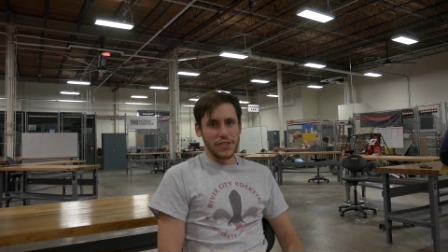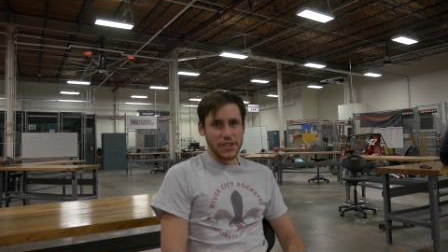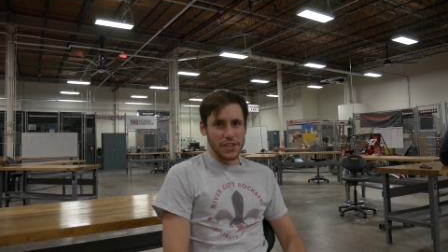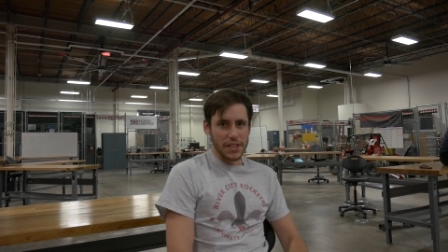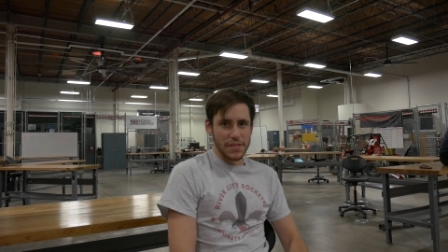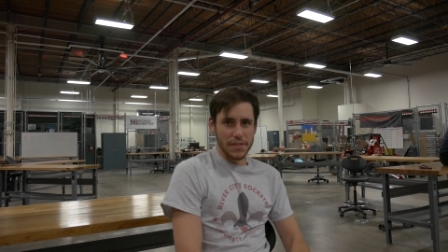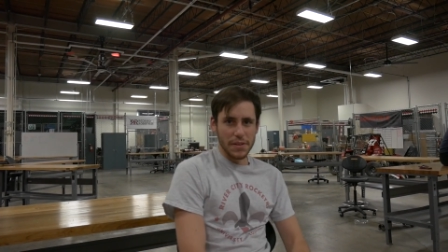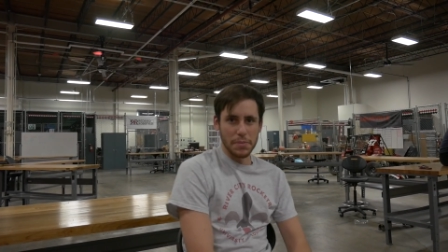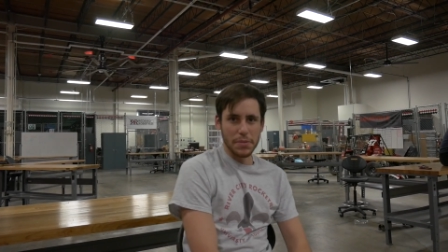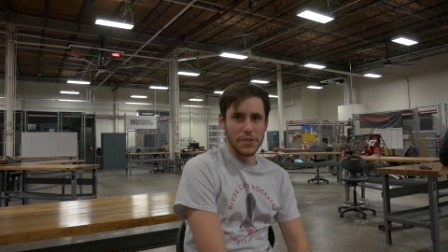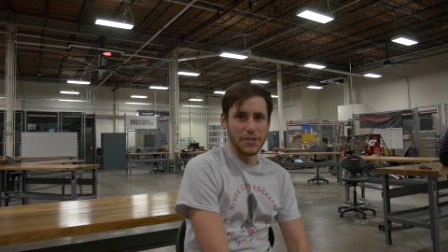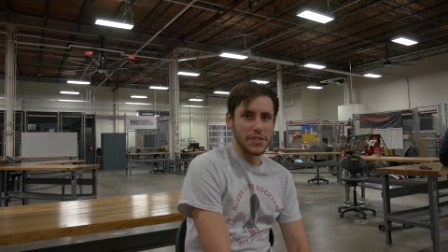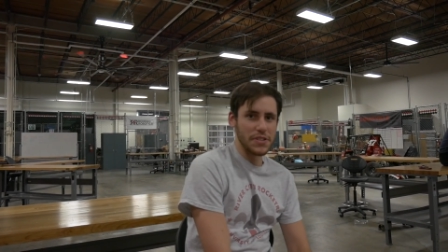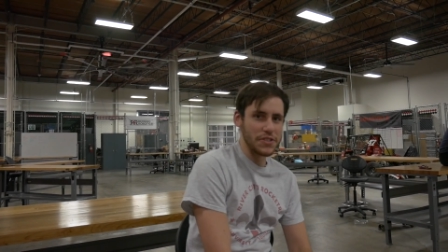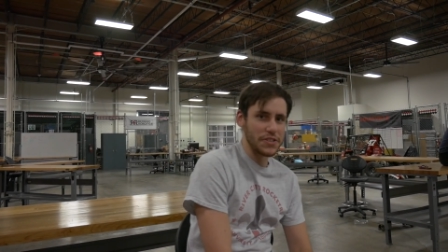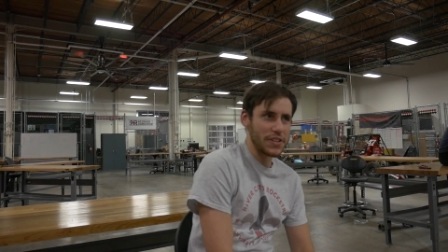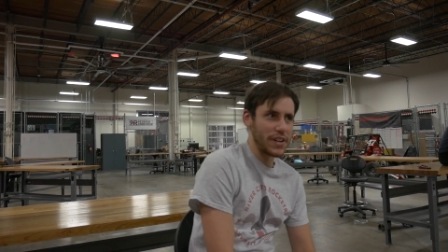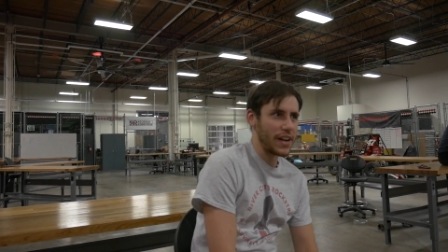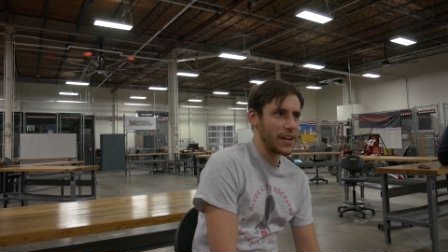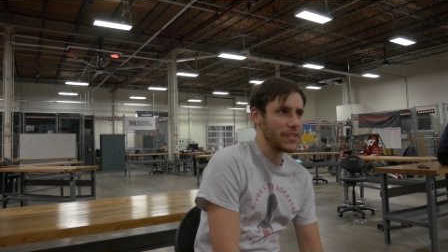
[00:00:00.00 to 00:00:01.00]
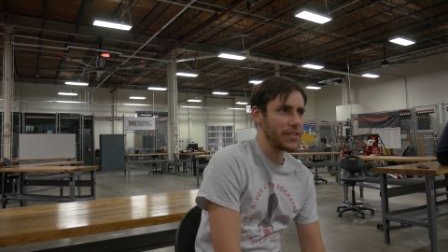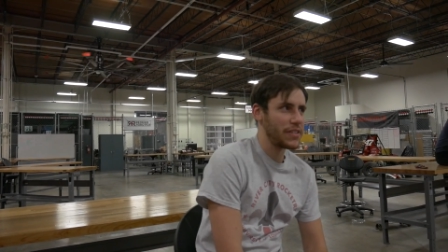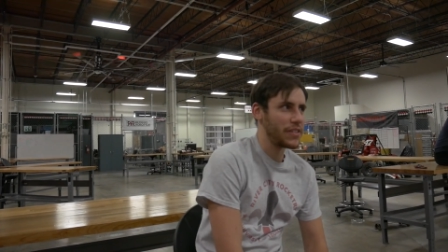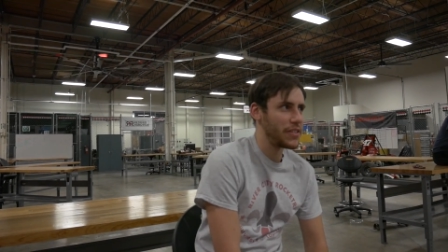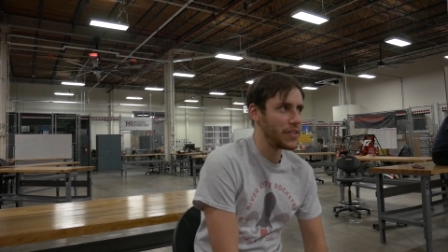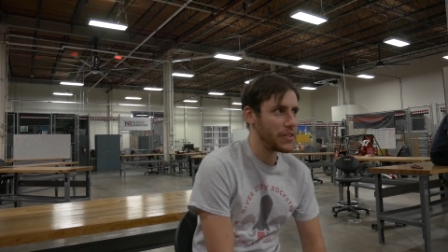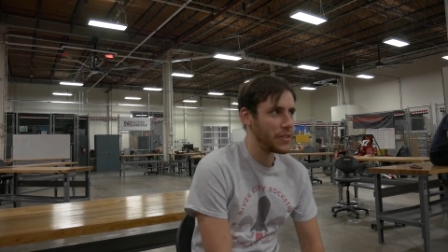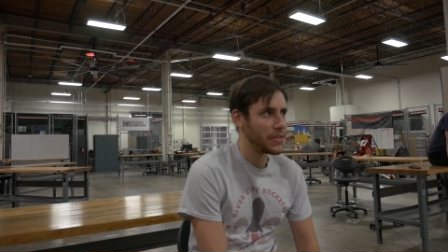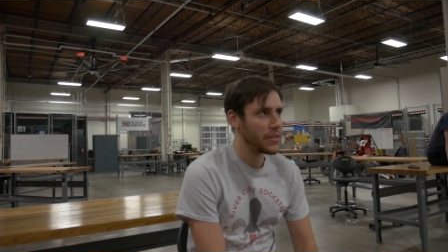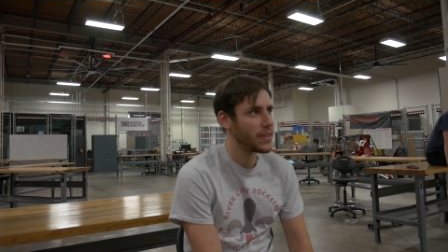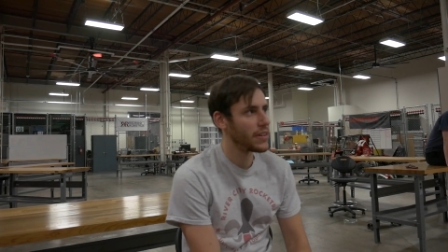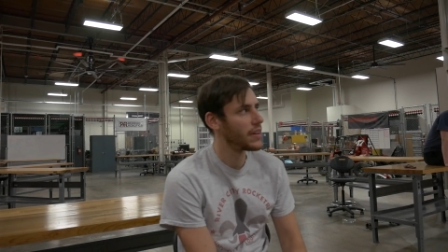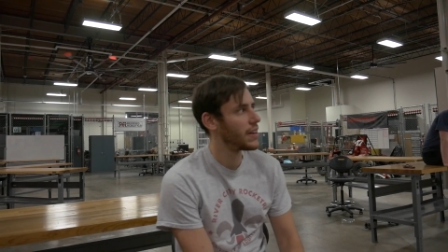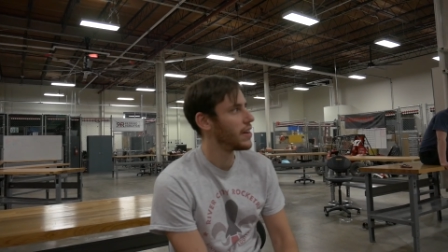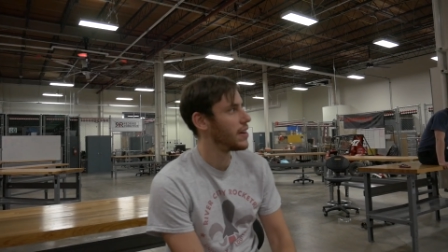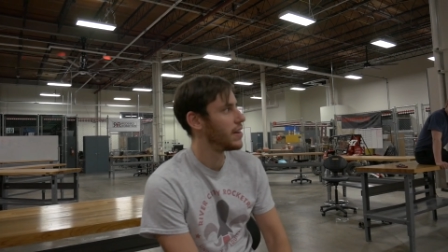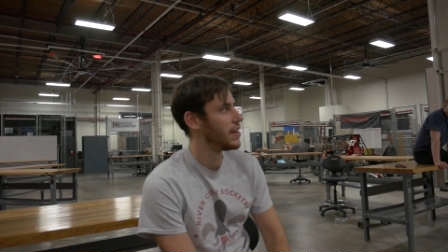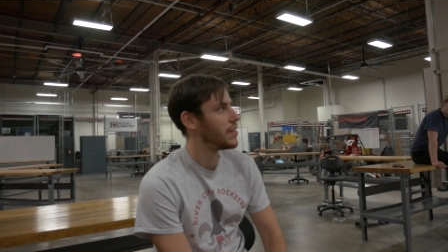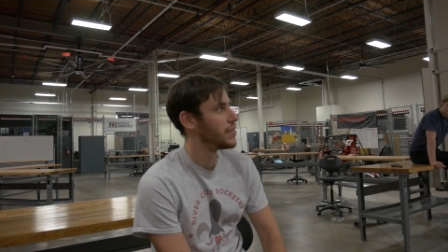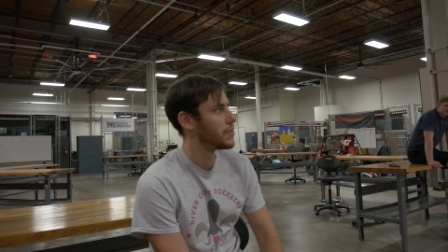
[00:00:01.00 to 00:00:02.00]
achieve a precision altitude
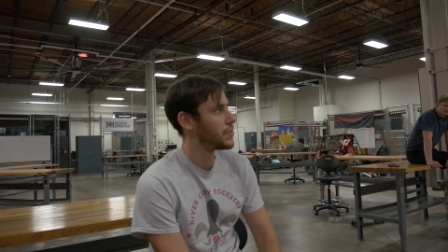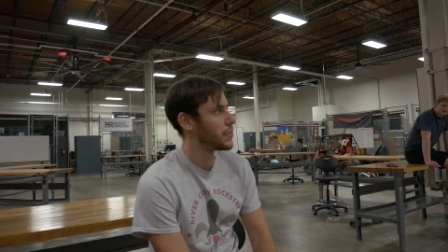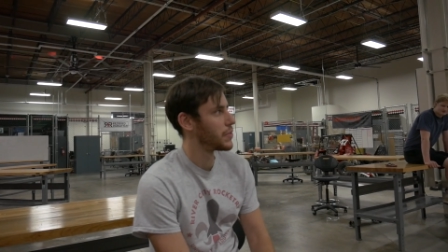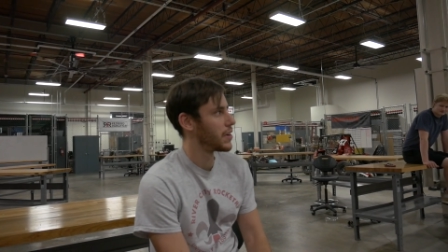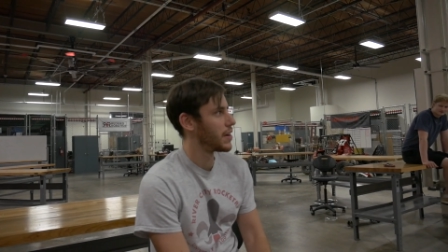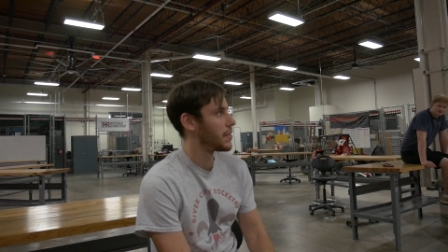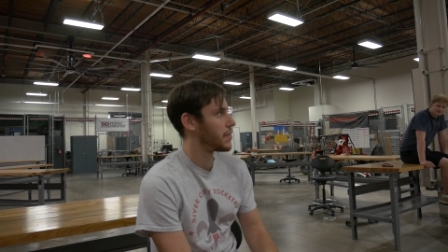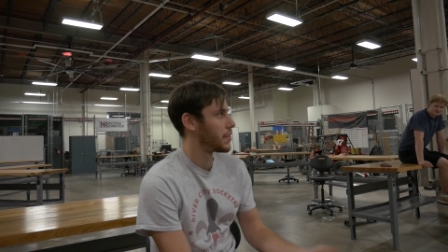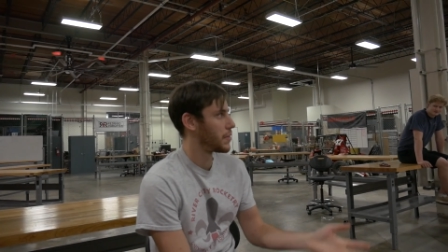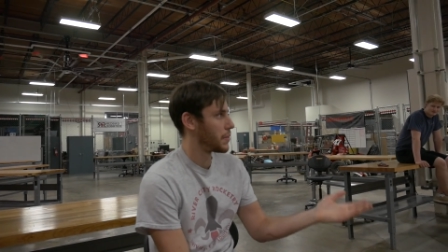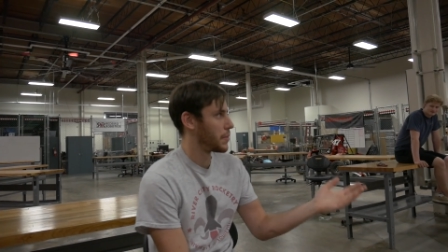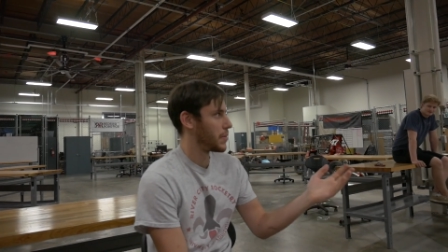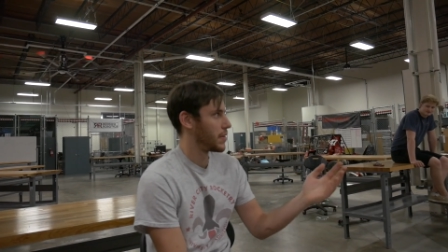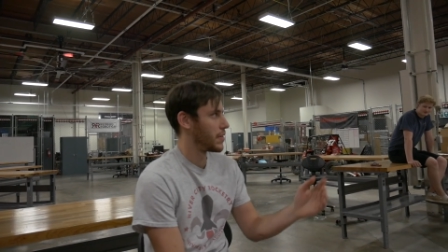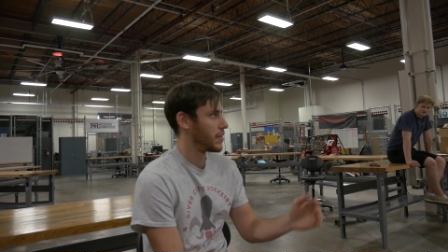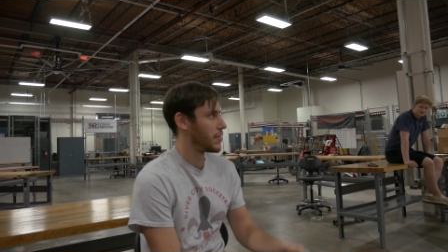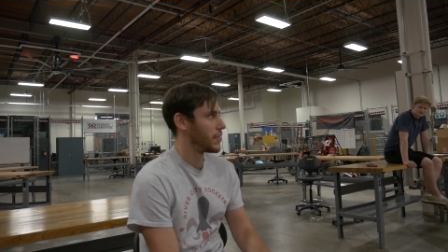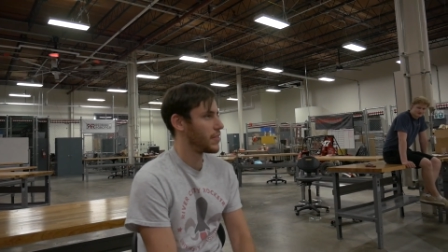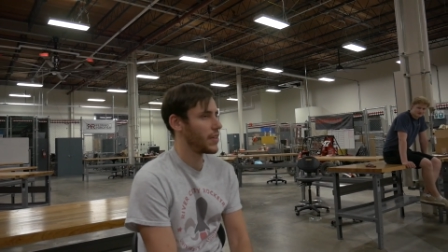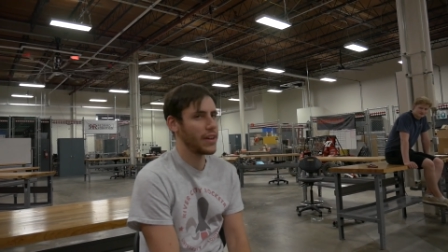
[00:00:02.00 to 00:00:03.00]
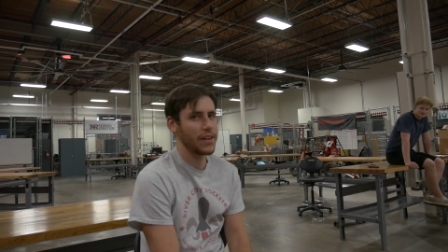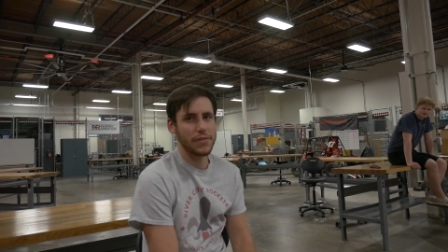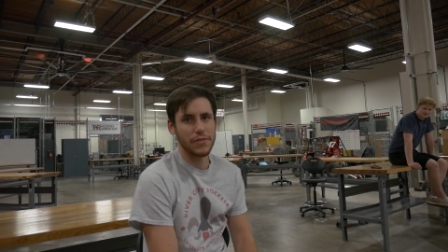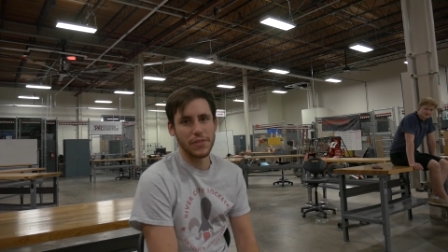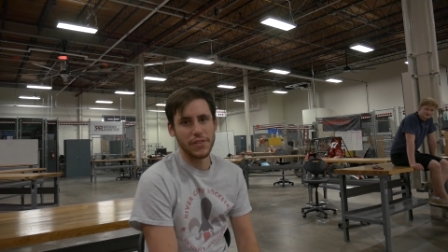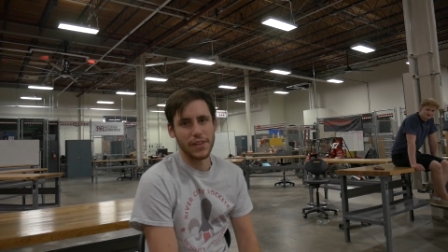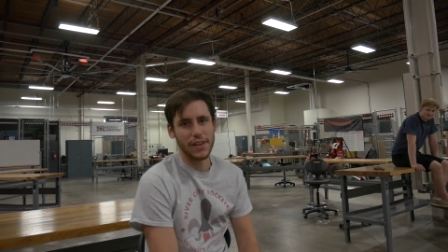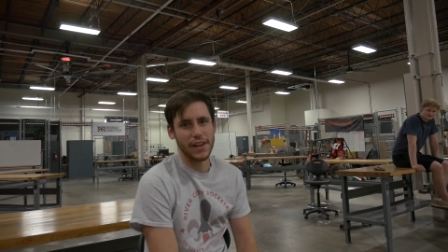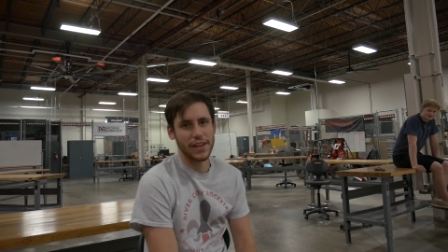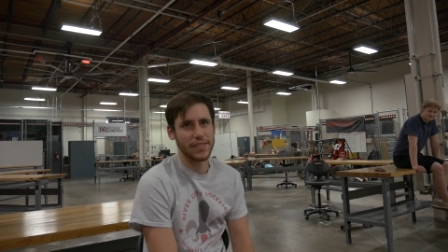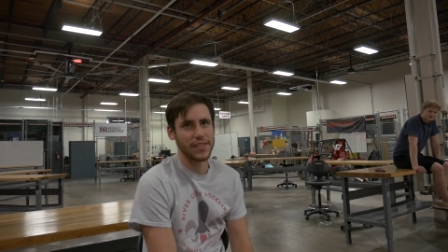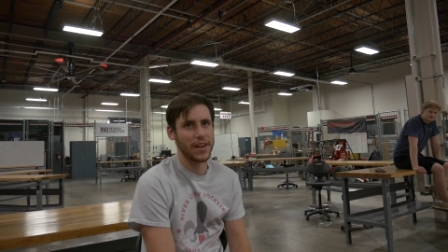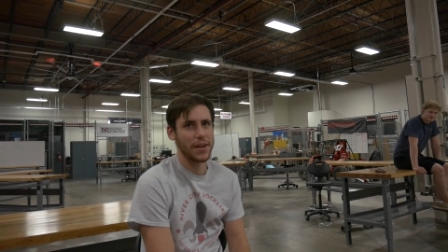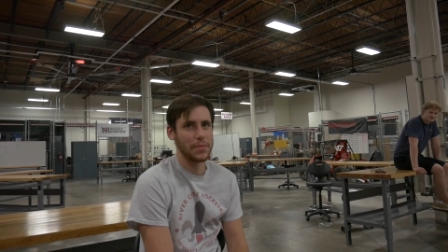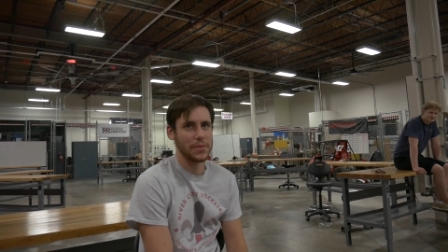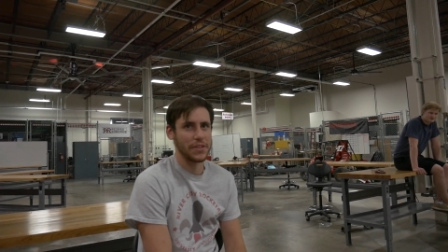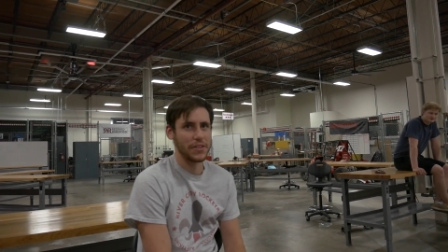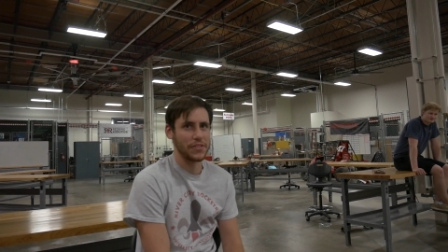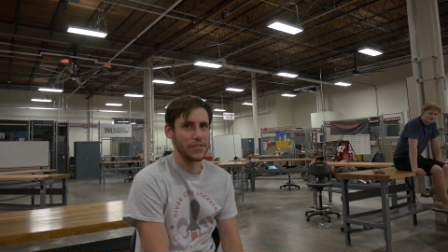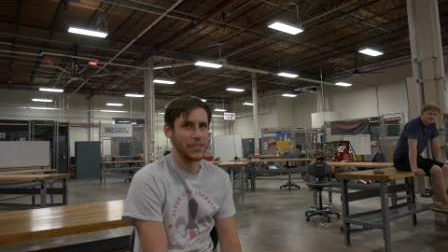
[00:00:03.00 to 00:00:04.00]
of whatever we're set for the next
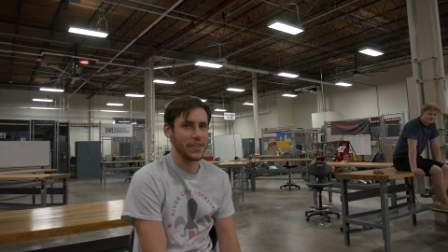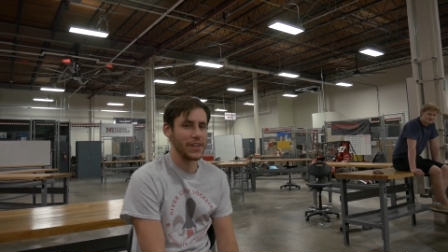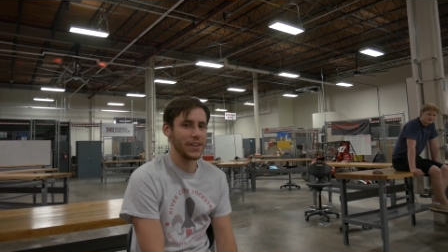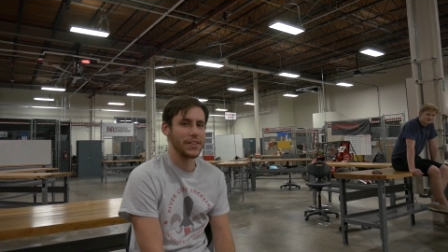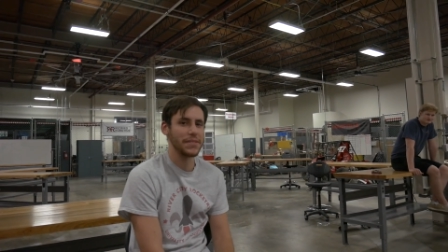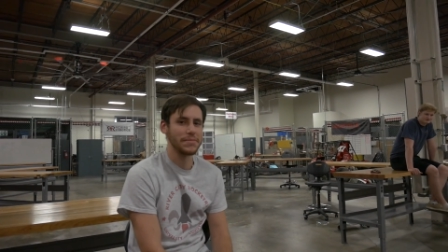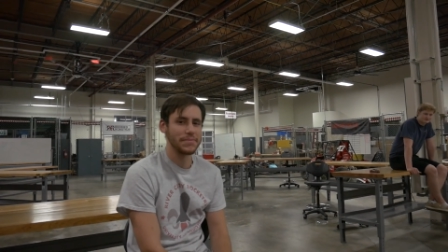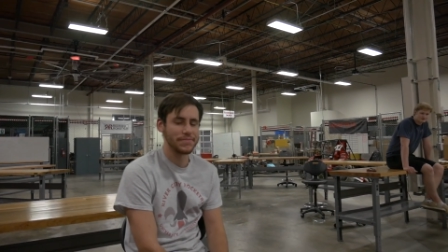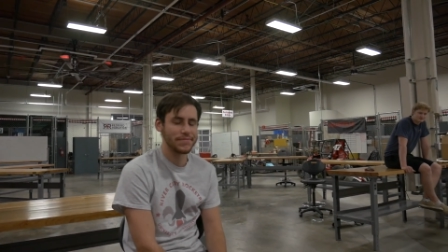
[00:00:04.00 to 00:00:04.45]
competition year.